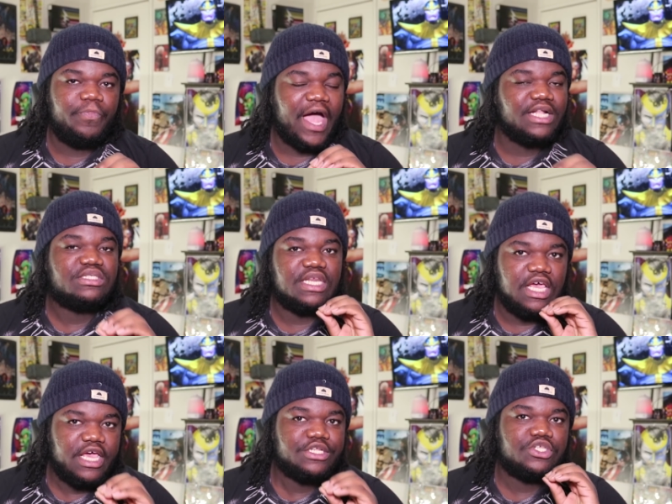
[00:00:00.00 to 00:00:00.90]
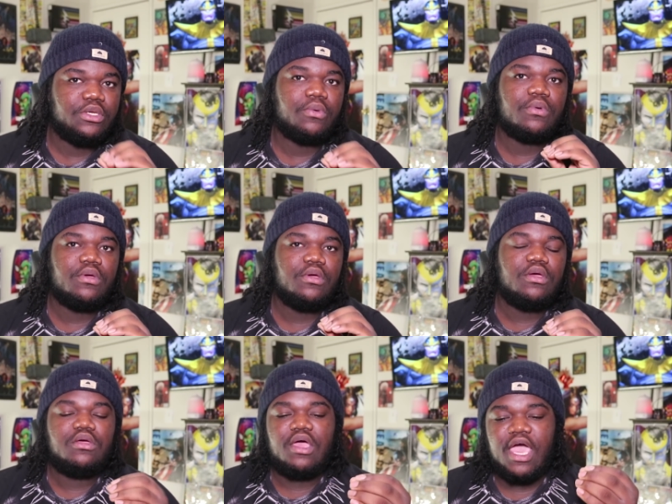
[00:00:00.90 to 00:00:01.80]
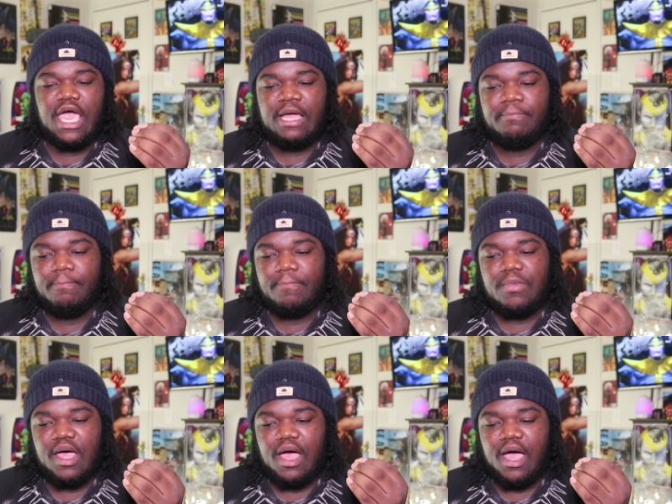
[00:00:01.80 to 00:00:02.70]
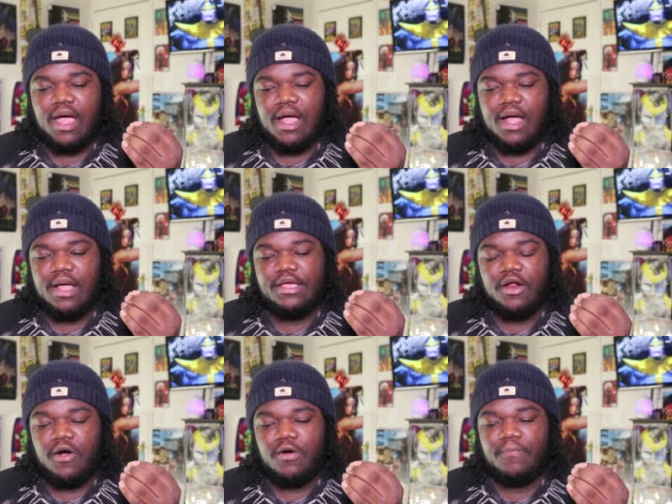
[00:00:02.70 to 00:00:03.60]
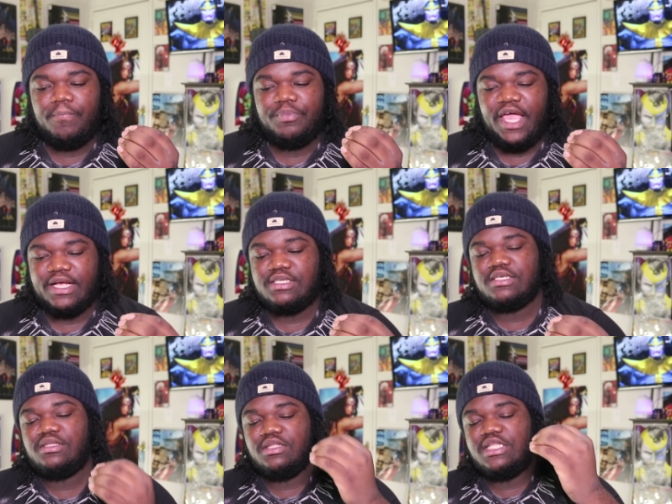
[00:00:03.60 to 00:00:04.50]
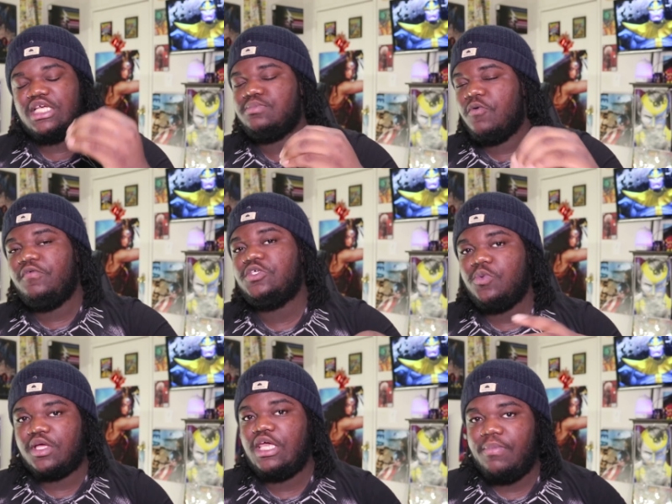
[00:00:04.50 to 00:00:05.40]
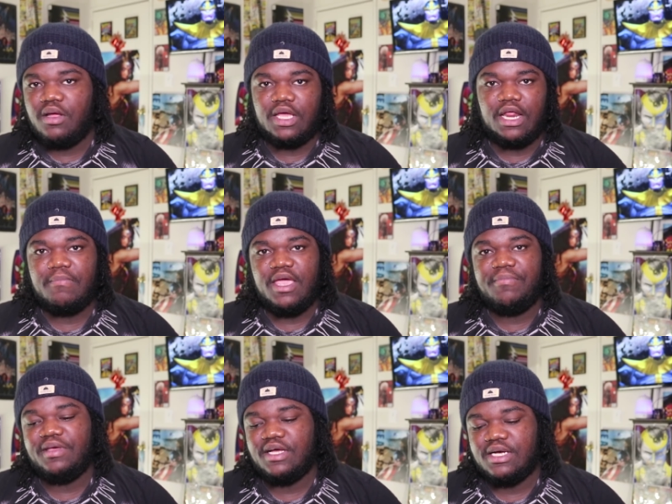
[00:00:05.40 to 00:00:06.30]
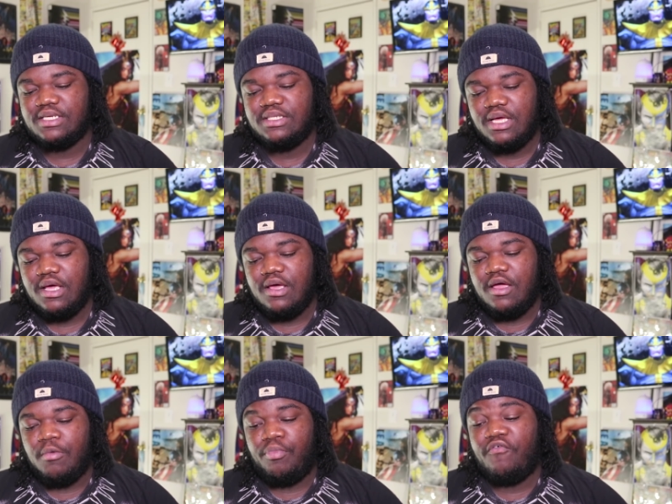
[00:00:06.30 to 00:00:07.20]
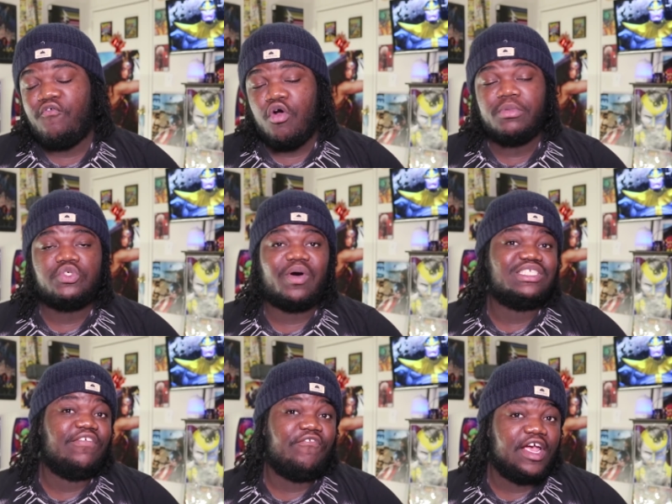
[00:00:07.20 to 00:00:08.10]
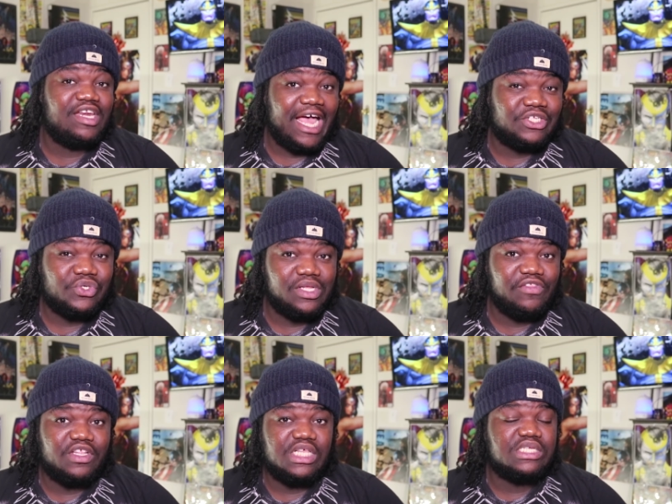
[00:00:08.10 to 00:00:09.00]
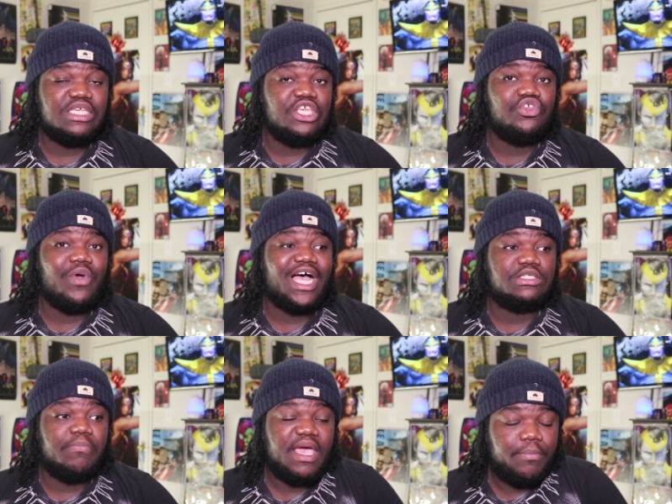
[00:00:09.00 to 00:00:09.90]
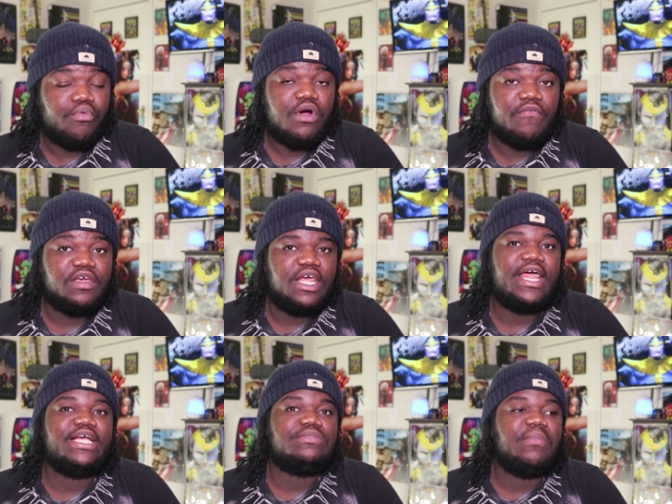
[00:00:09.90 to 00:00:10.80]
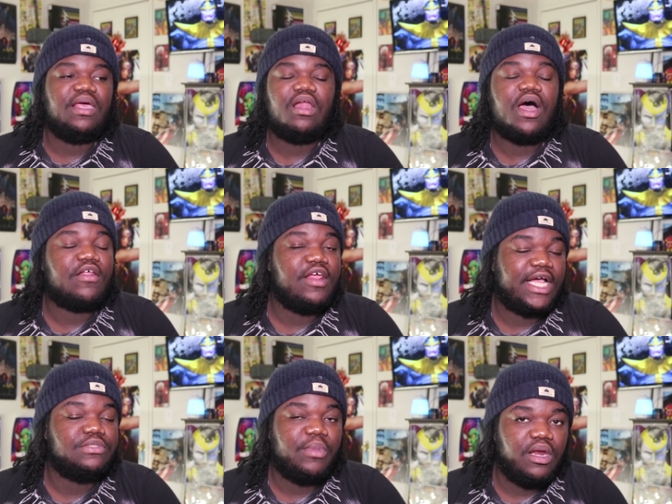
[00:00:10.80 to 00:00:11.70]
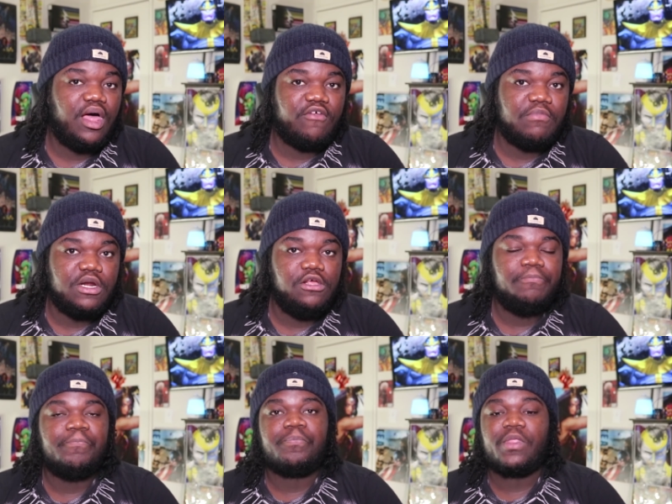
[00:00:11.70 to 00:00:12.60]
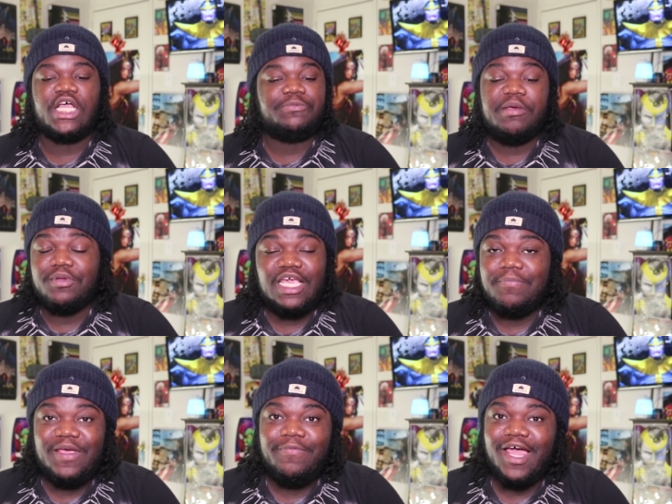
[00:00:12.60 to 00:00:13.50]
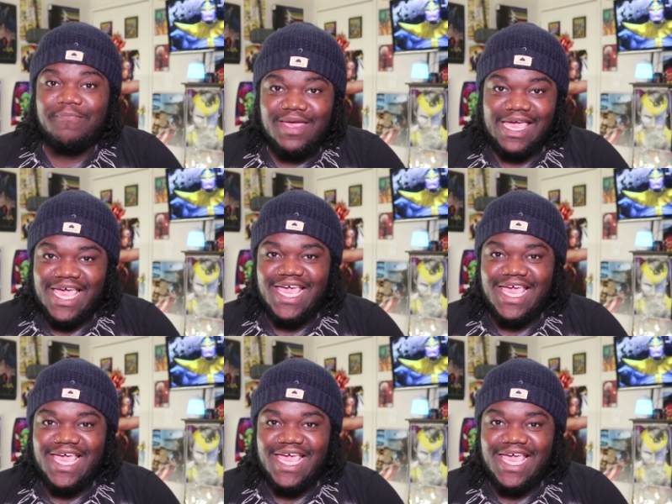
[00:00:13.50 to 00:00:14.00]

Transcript: That's an issue. And, you know, yes, these movies will keep on getting made because performance wise and financially the DCEU has made profit. It has made a lot it has made a lot of money because people keep people like me